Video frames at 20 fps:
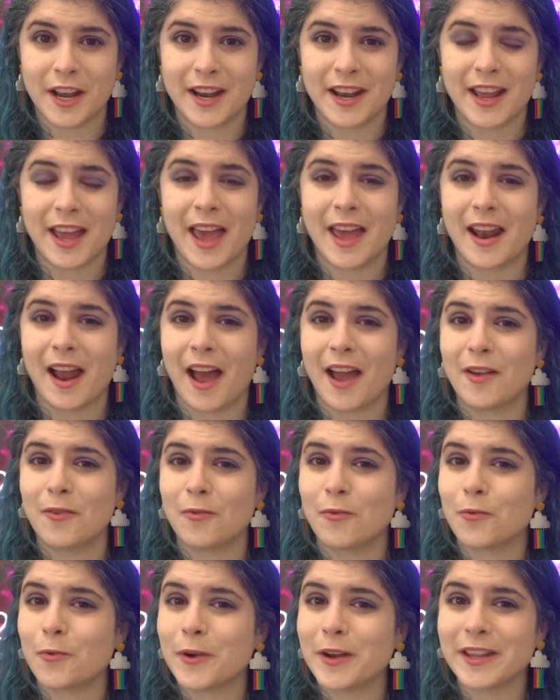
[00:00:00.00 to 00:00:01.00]
it, and I
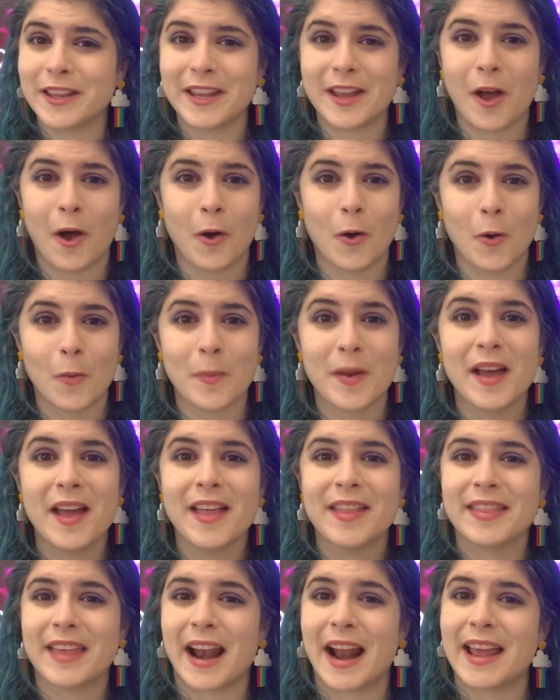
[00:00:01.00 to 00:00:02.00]
really hope
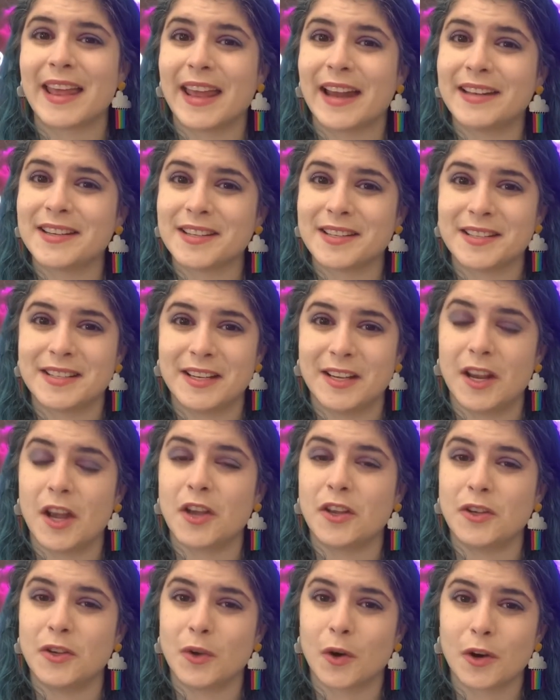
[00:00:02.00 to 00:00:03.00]
that I get to see
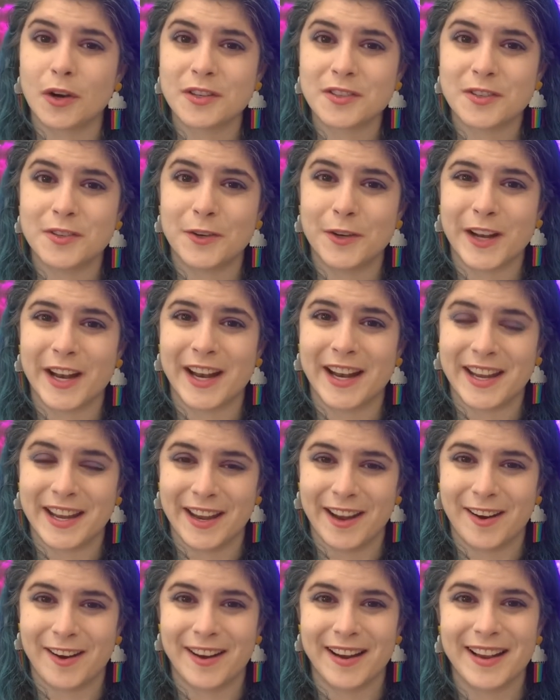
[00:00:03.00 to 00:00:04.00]
your student
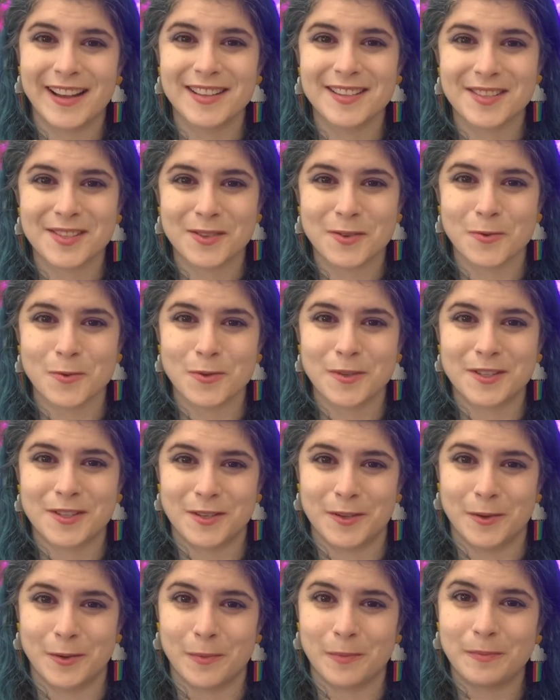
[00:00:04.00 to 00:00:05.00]
here in school
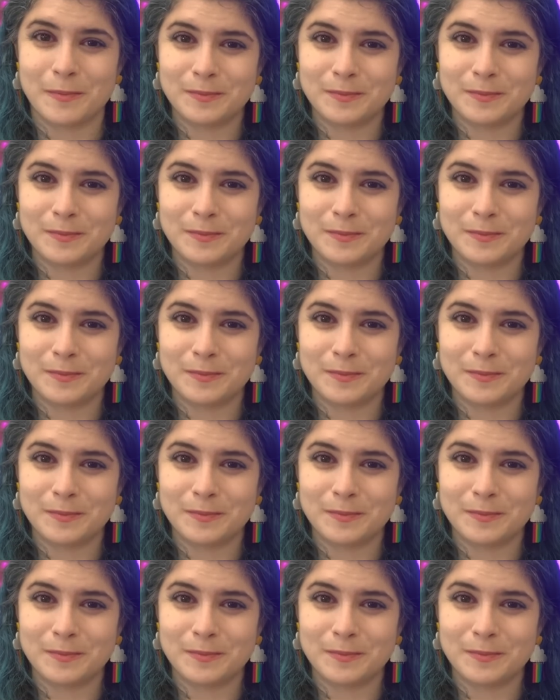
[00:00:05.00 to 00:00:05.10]
soon.